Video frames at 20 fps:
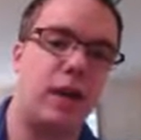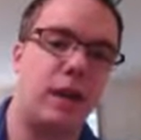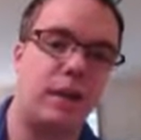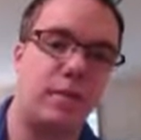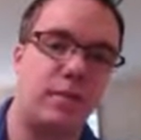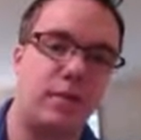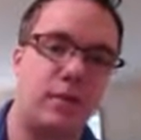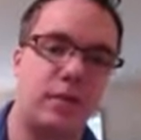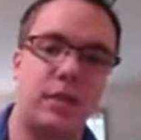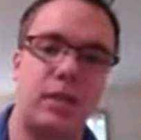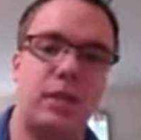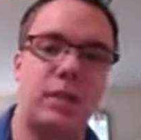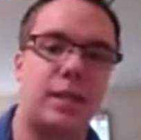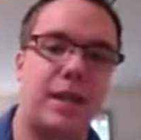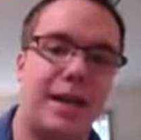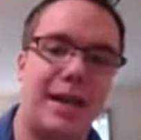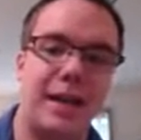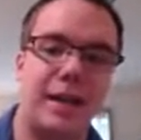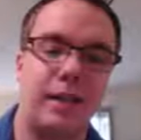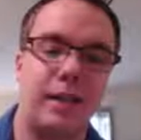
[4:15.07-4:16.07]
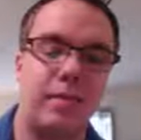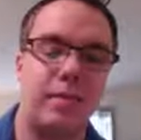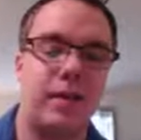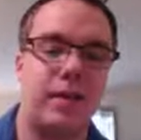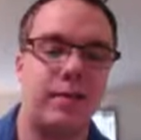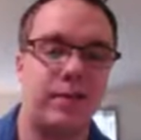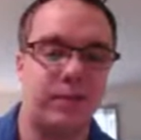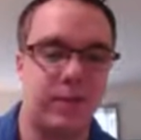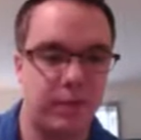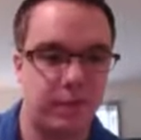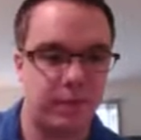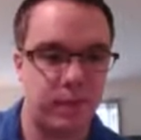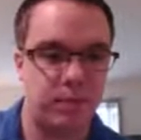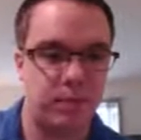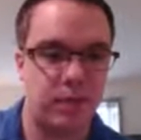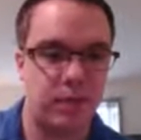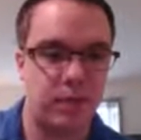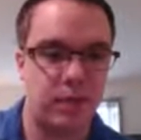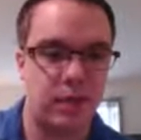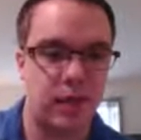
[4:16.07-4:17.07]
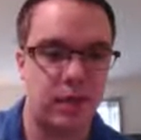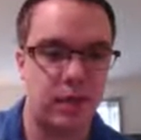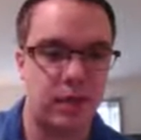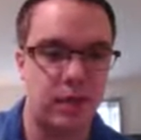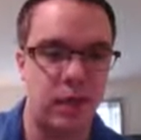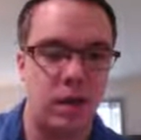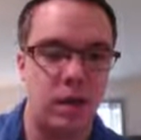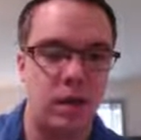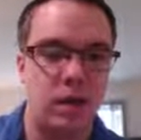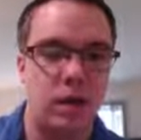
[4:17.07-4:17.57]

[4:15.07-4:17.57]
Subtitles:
any percentile above 50%,